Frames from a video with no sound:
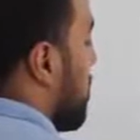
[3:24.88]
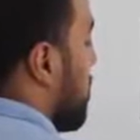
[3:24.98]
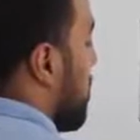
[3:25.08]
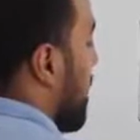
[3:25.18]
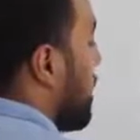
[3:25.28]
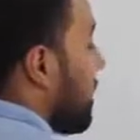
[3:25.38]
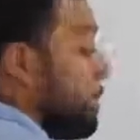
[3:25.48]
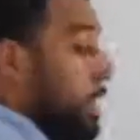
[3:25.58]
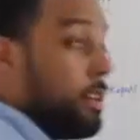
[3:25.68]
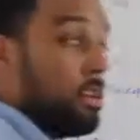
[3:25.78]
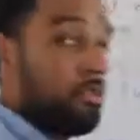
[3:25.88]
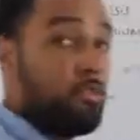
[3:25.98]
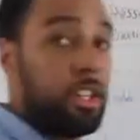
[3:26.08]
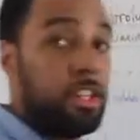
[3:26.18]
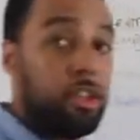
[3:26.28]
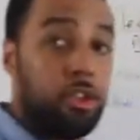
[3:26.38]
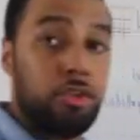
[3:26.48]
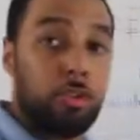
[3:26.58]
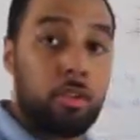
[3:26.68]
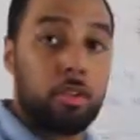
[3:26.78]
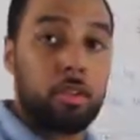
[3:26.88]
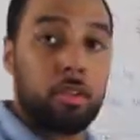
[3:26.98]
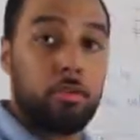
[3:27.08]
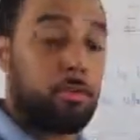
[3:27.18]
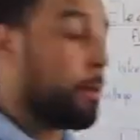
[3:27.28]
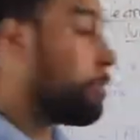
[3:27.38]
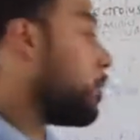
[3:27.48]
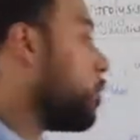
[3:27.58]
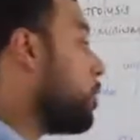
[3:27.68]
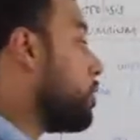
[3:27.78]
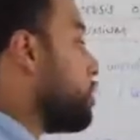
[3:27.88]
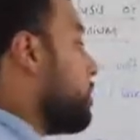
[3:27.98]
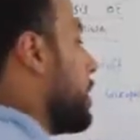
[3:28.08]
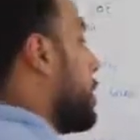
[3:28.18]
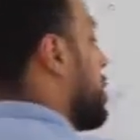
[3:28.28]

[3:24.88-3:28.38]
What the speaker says: so they're going to be reduced, remember oil rig,